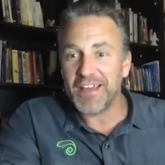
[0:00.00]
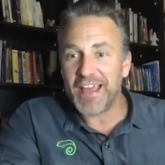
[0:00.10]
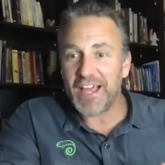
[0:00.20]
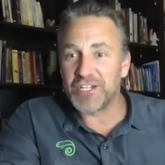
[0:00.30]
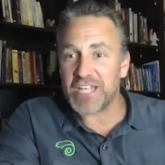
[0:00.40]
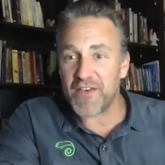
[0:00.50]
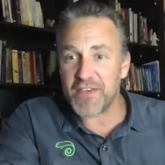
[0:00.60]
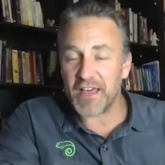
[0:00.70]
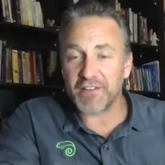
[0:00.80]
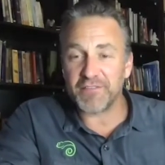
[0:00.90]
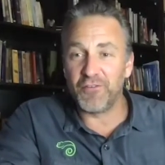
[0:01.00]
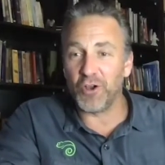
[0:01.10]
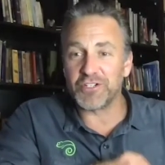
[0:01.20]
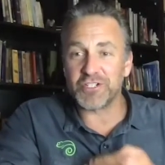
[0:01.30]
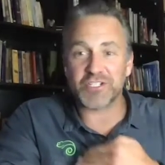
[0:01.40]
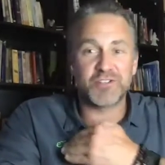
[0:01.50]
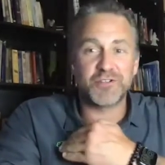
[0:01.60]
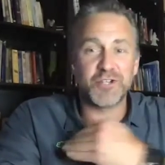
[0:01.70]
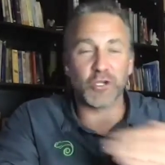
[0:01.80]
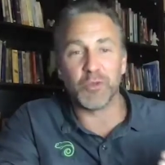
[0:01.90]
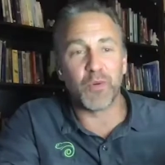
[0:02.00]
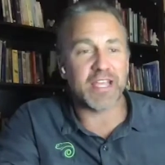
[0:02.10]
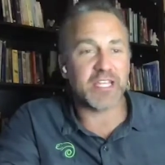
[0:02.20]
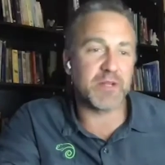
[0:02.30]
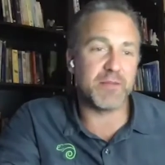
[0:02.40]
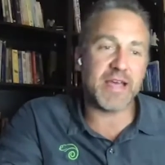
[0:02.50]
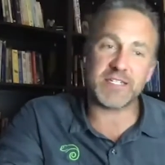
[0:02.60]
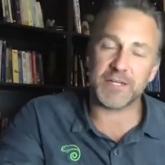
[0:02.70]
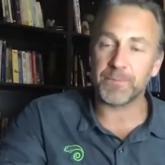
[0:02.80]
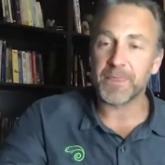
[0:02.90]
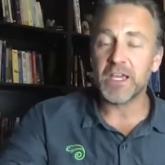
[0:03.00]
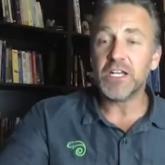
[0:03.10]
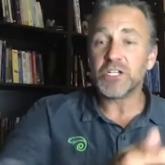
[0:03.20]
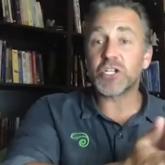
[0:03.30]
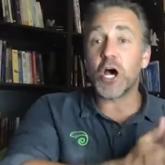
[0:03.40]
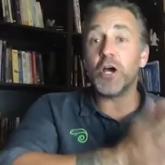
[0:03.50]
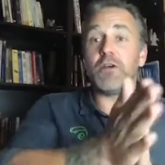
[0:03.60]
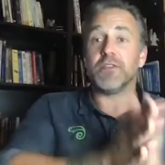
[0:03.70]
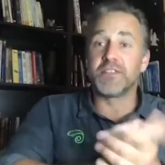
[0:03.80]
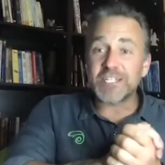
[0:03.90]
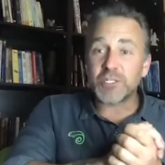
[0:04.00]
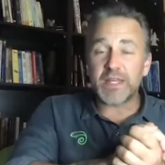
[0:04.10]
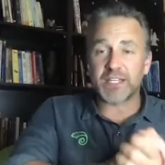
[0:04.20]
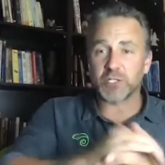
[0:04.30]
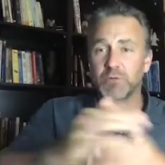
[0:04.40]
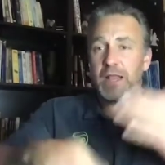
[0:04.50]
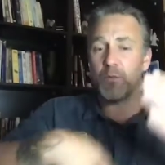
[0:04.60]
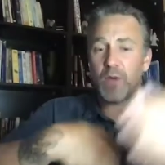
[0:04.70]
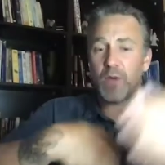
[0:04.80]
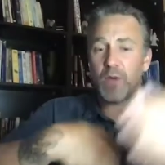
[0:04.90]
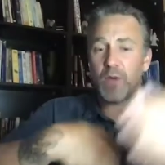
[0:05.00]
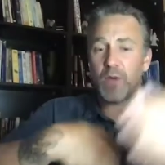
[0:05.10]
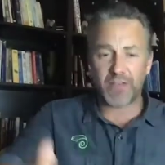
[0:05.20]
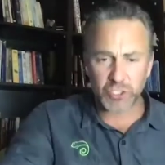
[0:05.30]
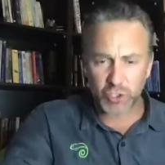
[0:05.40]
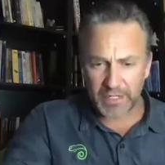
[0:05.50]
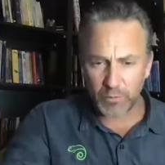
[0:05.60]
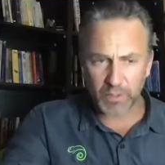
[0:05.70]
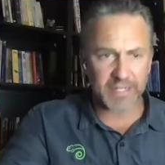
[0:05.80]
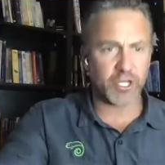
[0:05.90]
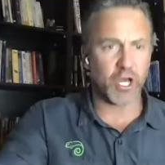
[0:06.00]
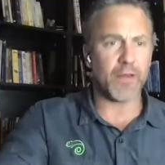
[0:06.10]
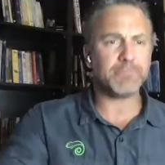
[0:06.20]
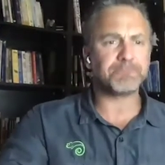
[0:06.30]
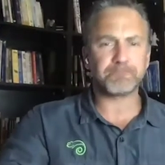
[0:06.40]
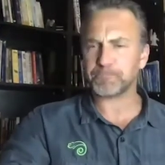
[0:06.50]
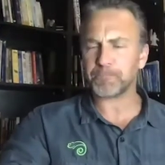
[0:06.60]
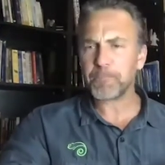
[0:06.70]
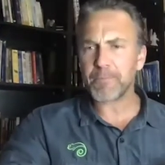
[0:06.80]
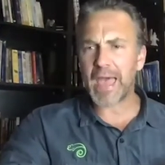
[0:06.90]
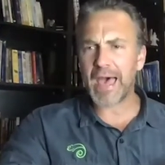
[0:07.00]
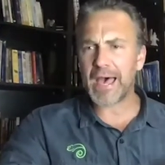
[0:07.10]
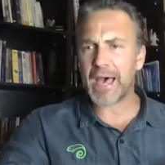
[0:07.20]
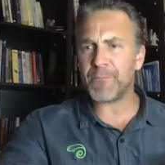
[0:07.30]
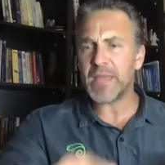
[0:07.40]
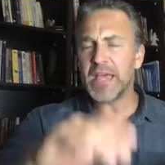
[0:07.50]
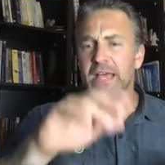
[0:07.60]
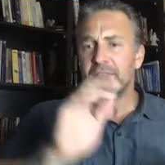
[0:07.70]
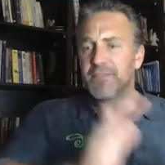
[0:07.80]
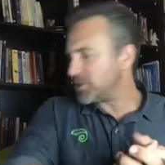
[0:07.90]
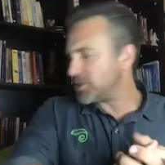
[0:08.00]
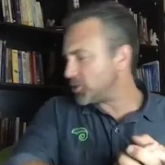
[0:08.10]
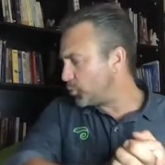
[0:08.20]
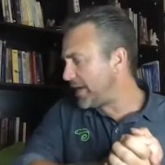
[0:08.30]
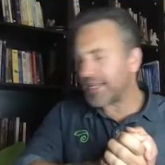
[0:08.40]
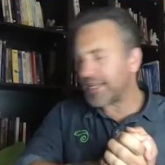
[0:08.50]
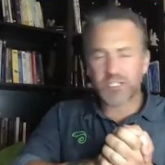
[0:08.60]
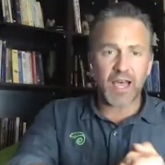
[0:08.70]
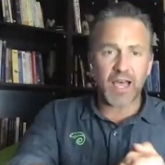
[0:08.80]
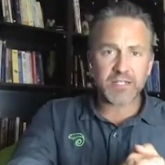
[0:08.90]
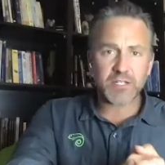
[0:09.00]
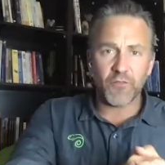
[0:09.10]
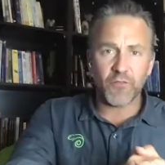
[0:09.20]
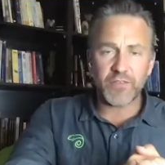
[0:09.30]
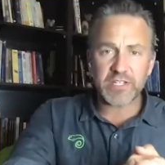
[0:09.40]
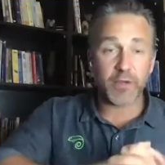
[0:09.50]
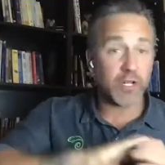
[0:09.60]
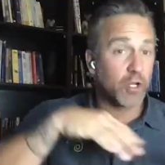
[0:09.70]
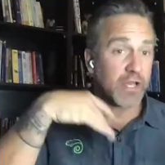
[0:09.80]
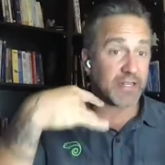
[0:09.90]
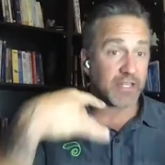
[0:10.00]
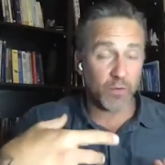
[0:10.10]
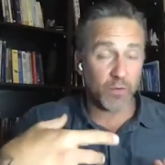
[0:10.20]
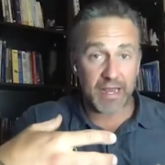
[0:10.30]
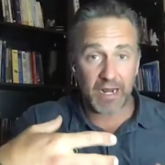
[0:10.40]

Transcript: and just having that full on, just total break. It's been amazing. So, this week, just while I'm waiting for everyone to join in, we'll get going. Um, this week, tonight, obviously, we're going to look at Q&A in